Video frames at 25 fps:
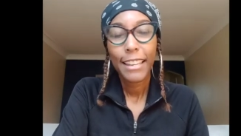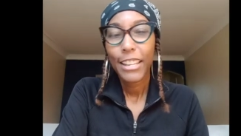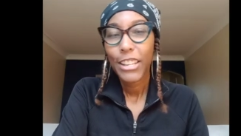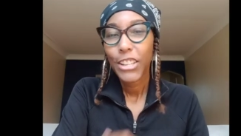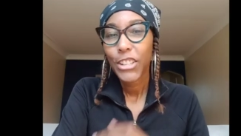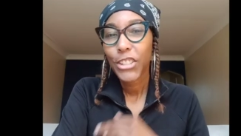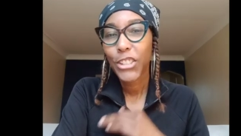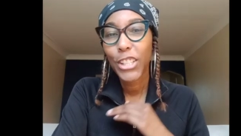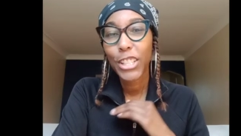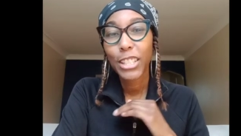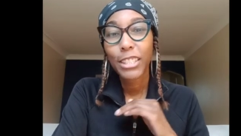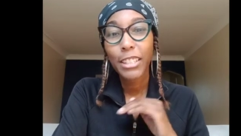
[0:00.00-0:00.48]

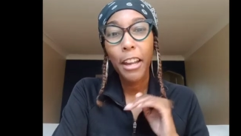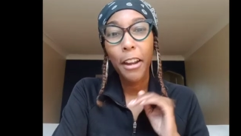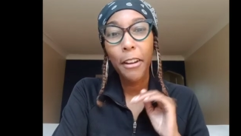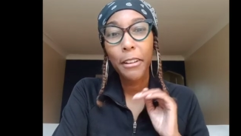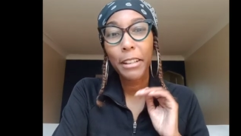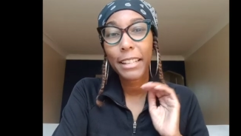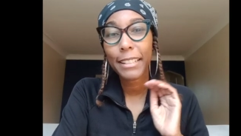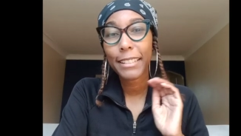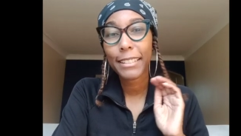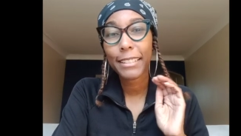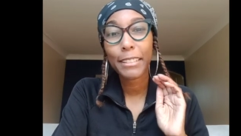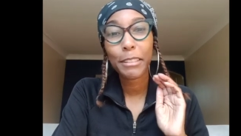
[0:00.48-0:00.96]
She
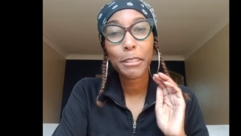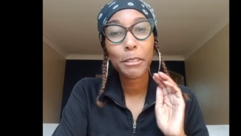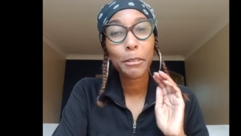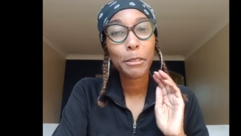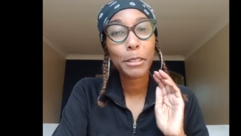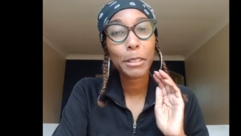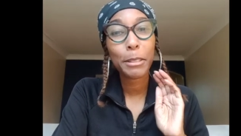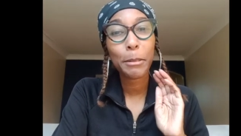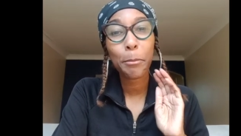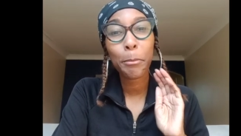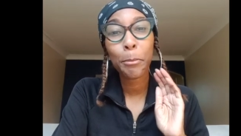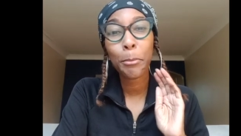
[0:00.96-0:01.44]
started
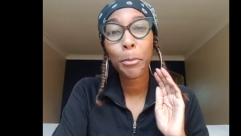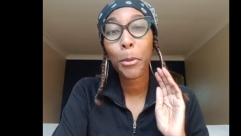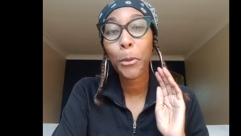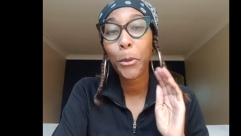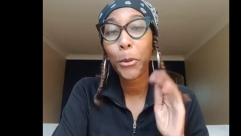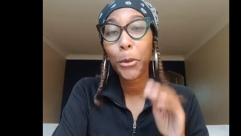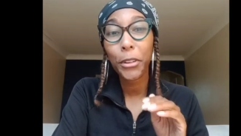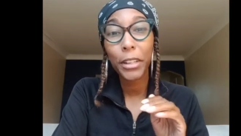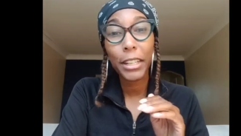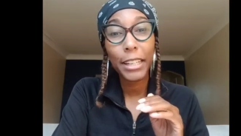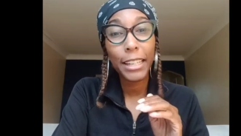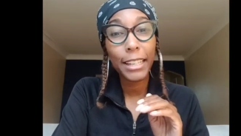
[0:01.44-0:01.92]

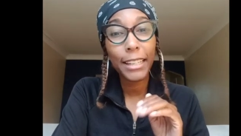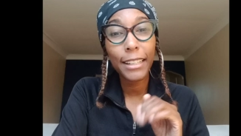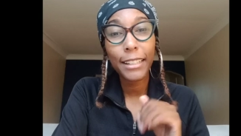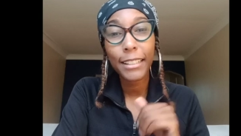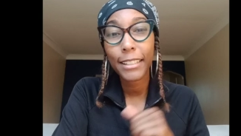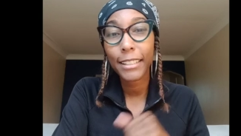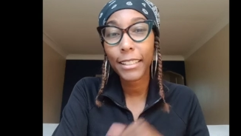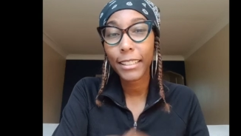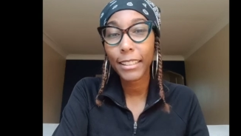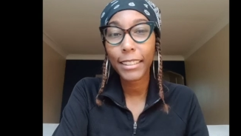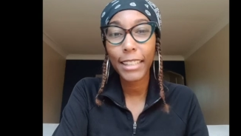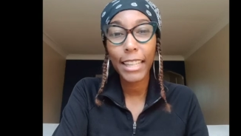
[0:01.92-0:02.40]

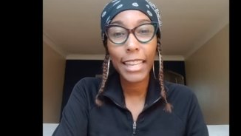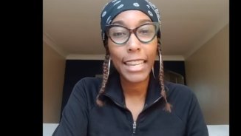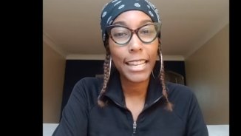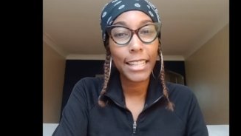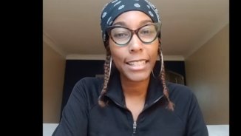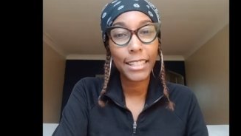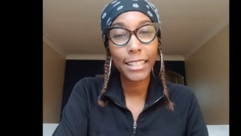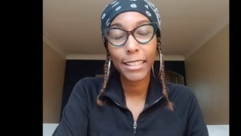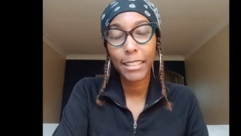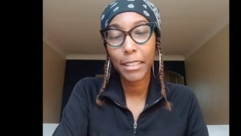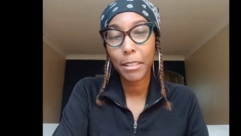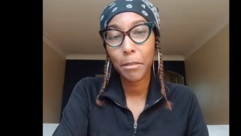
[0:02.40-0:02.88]
pouring good
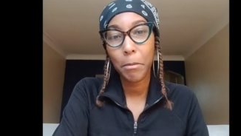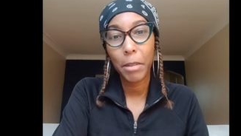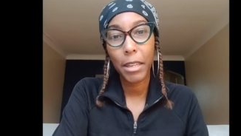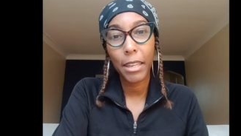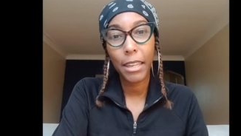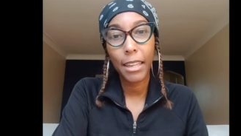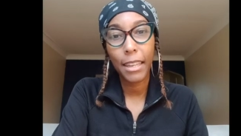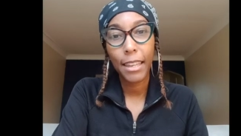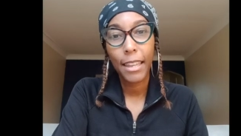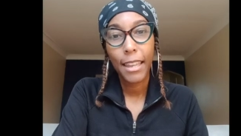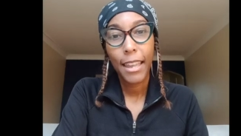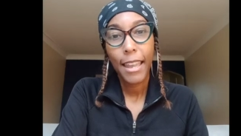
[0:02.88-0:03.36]
things into
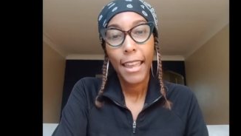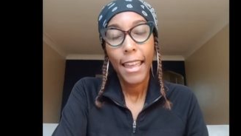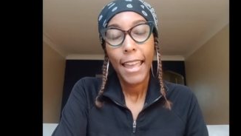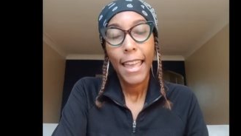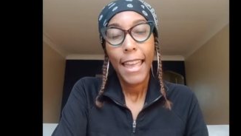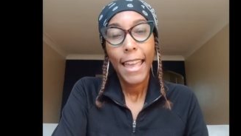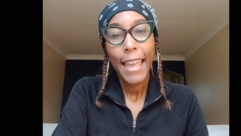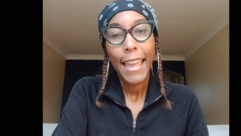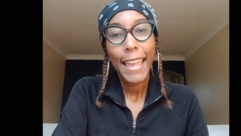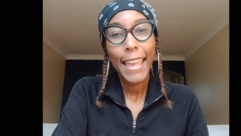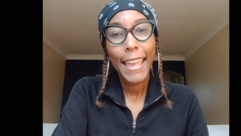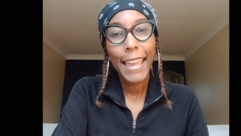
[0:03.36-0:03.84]
me.
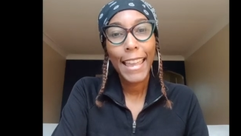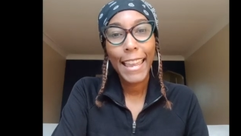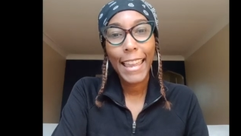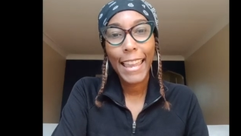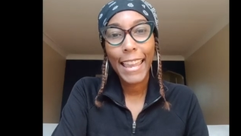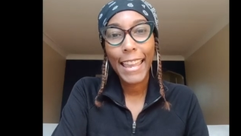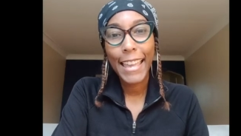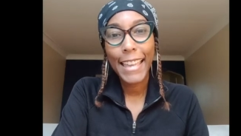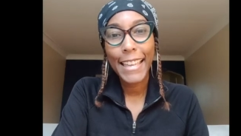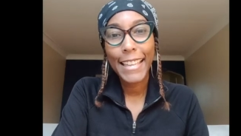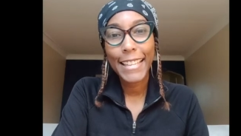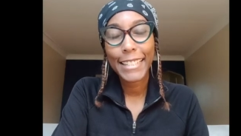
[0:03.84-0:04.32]

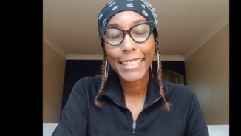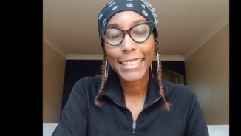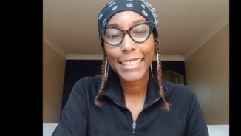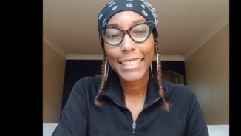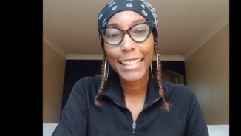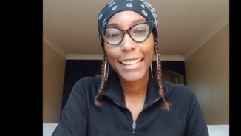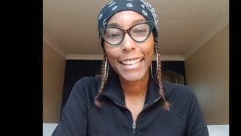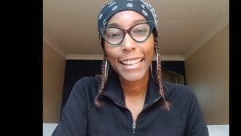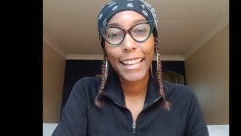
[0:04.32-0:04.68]
And